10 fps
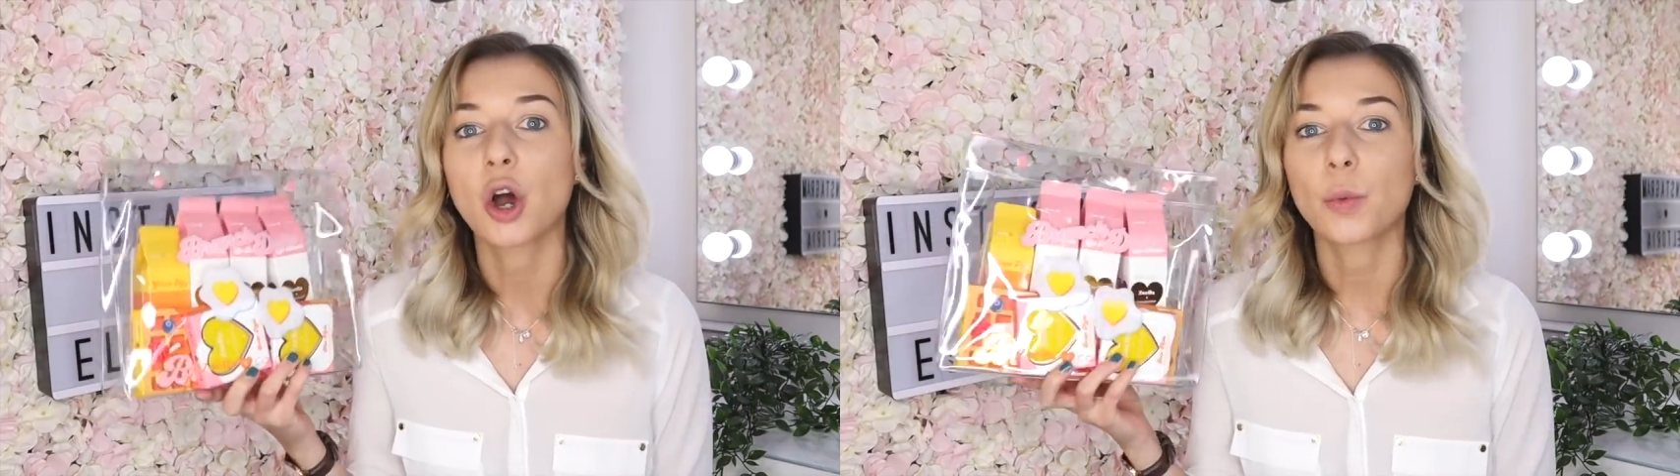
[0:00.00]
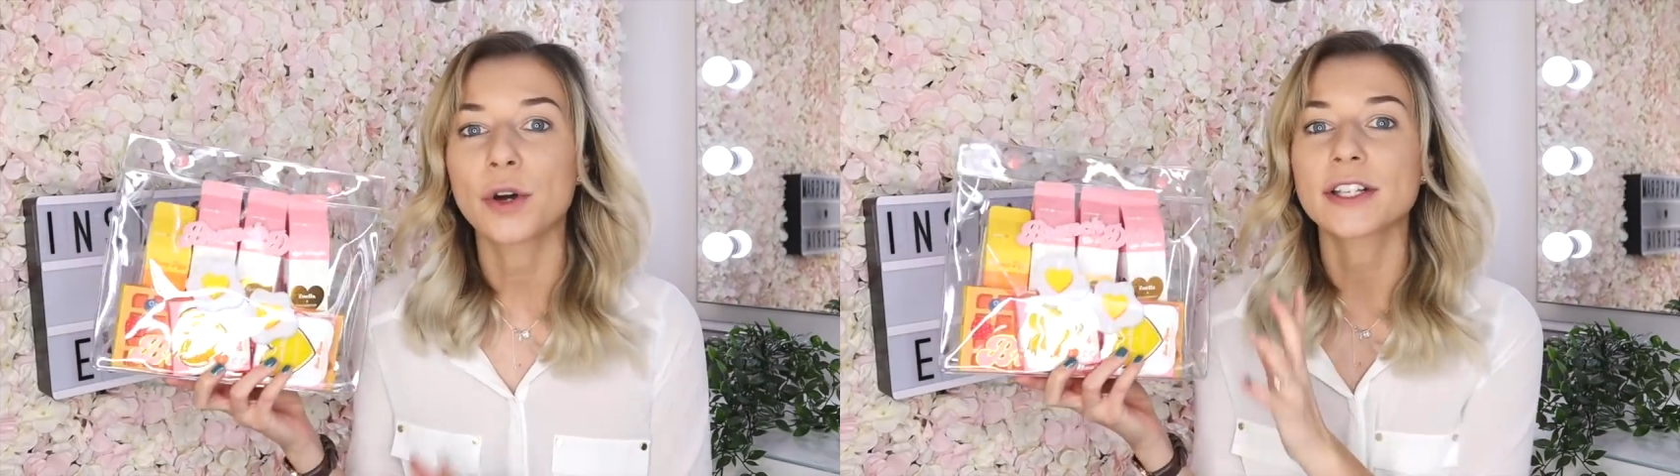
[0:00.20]

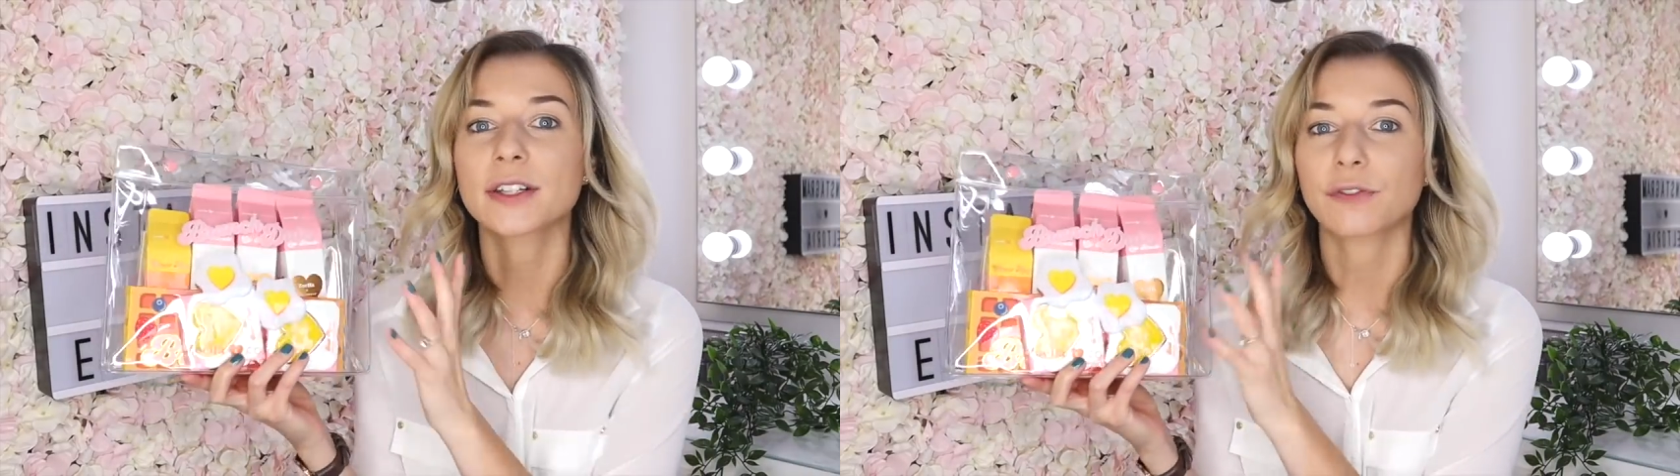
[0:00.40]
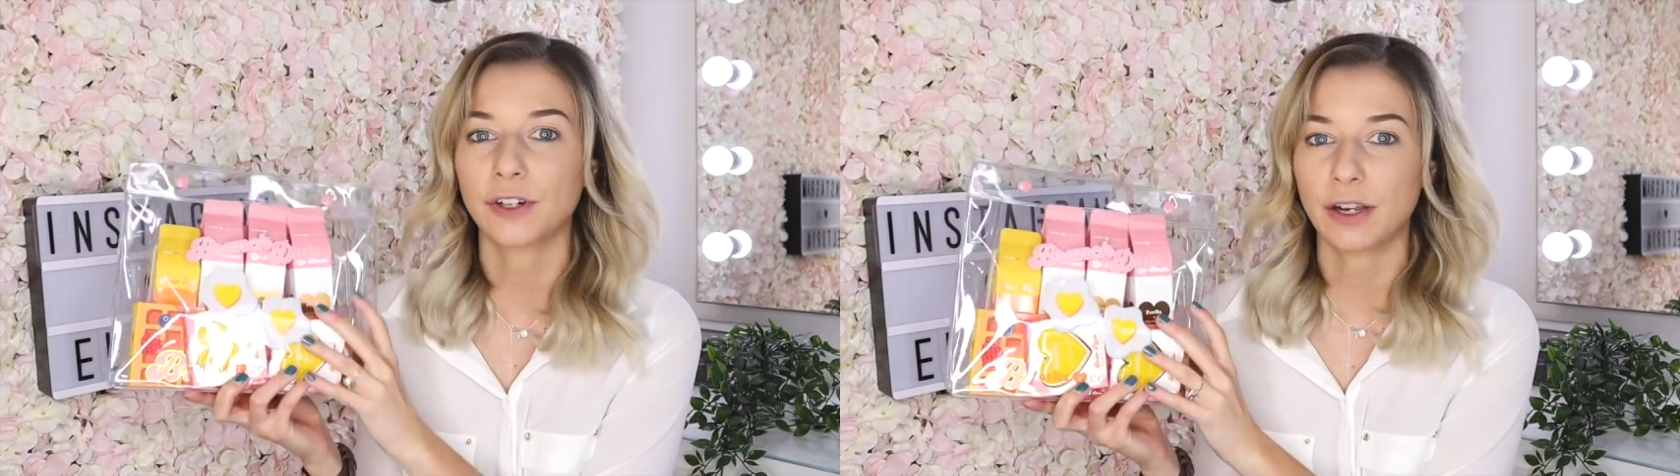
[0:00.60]

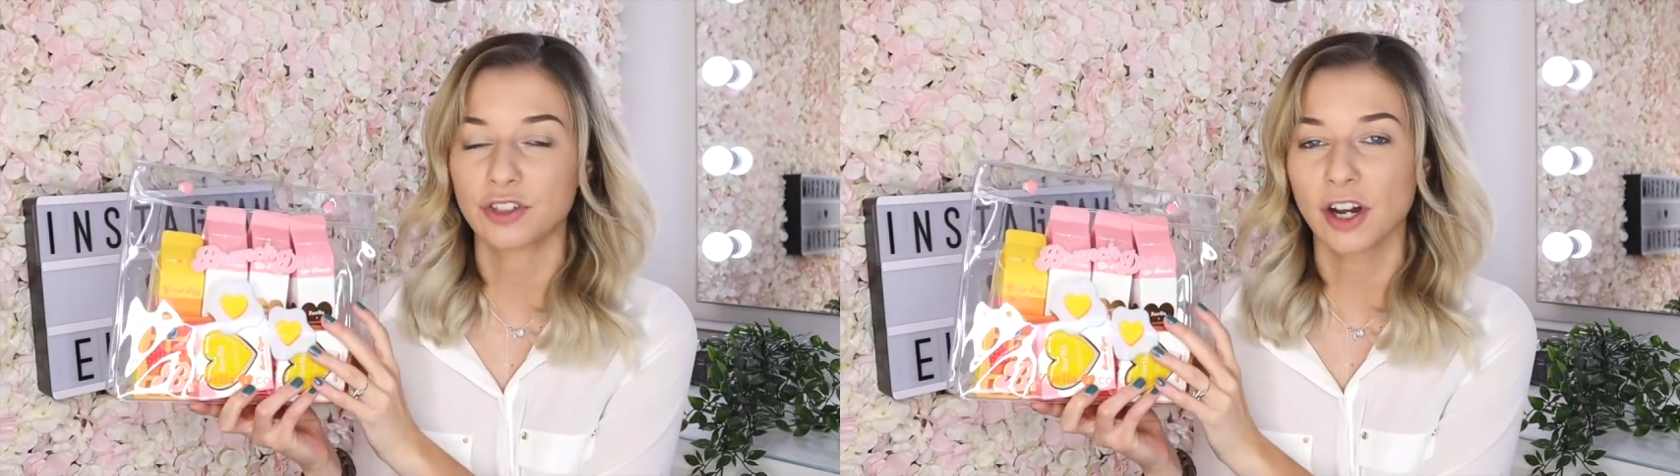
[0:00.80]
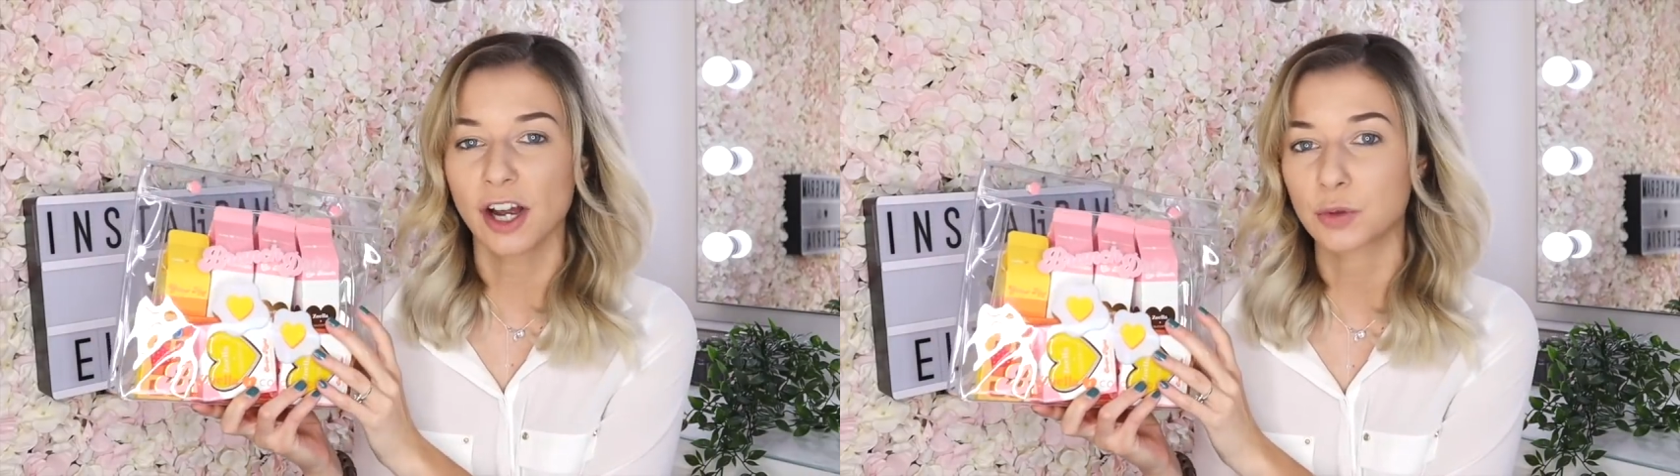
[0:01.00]
was free of
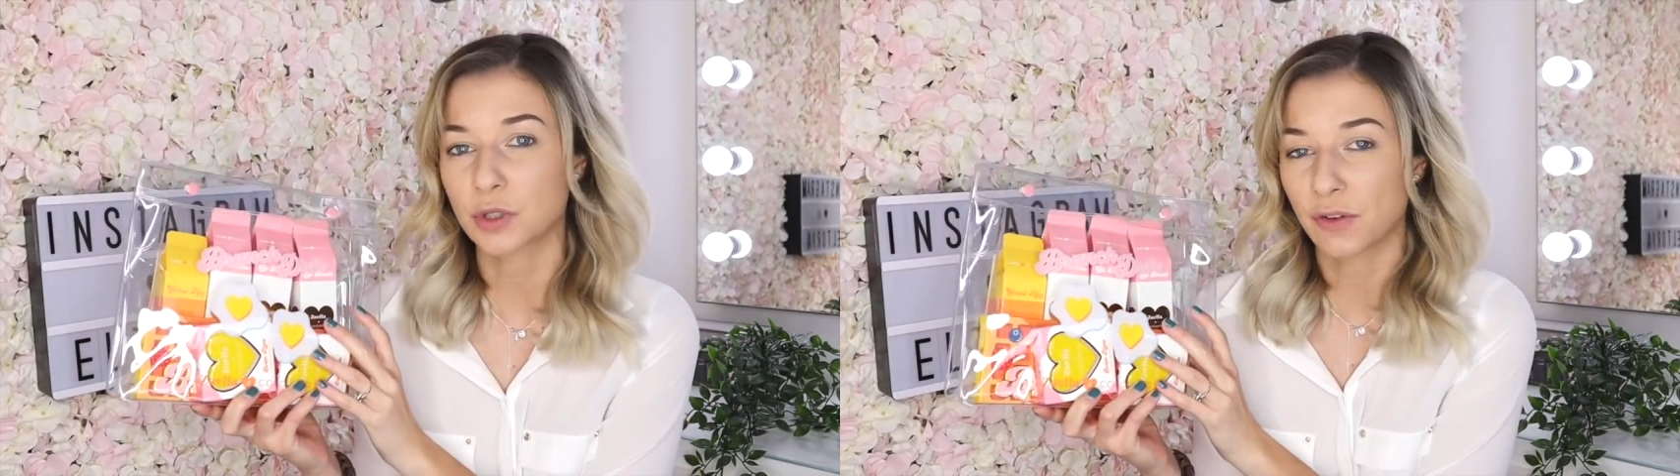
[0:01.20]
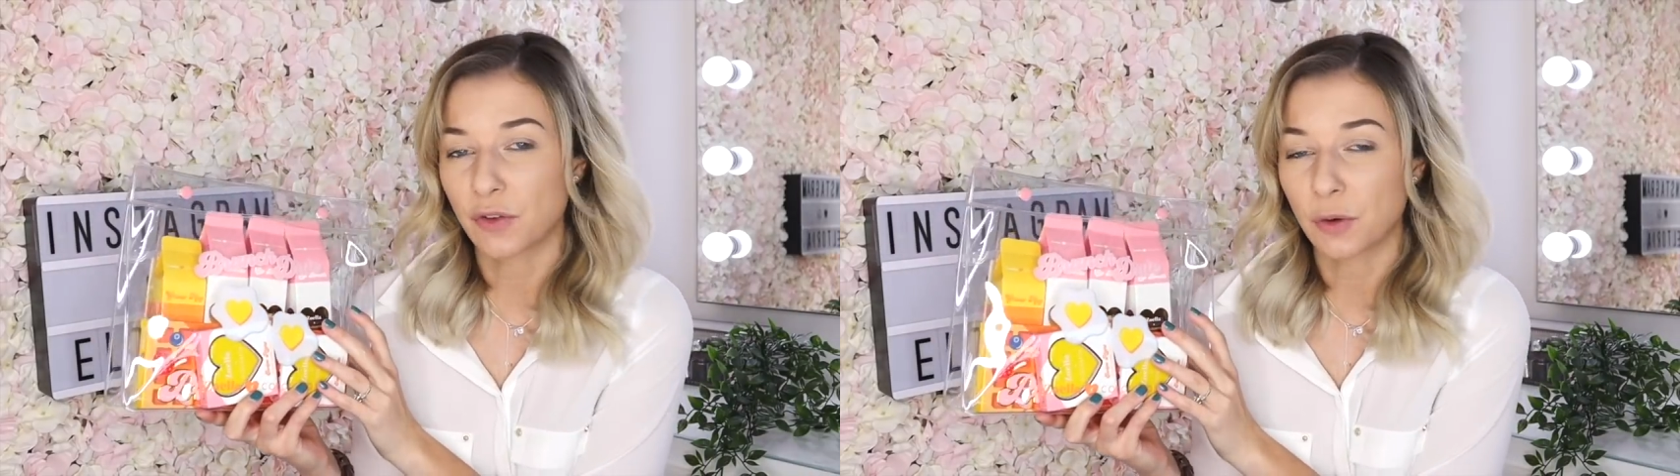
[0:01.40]
charge,
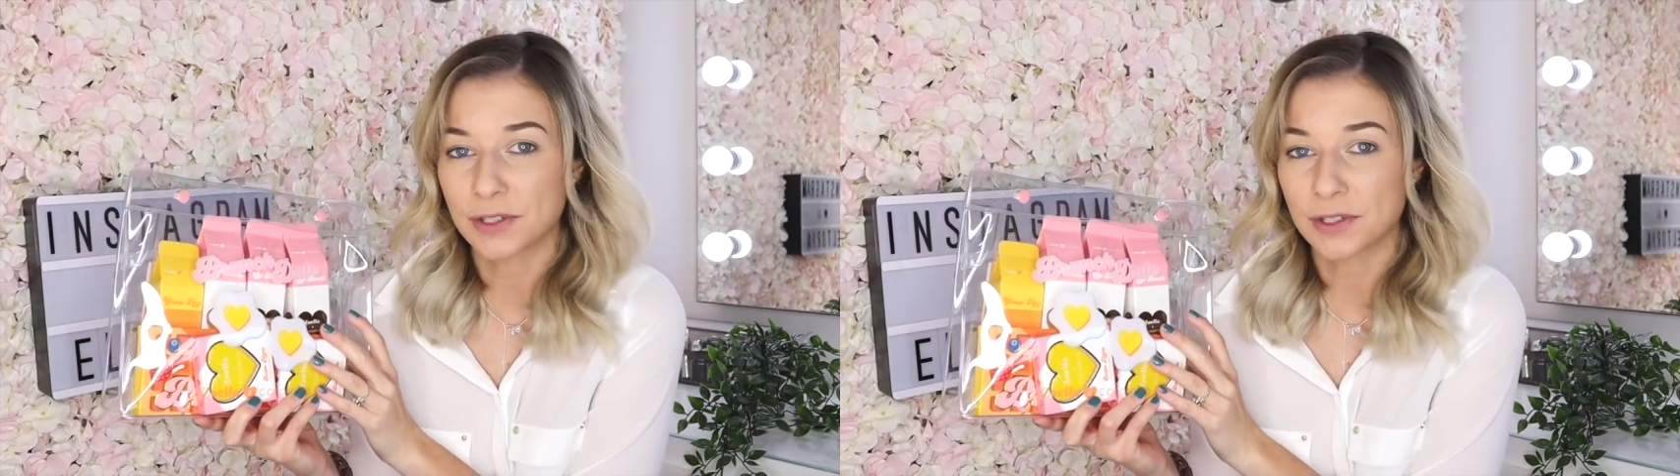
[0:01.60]
which I thought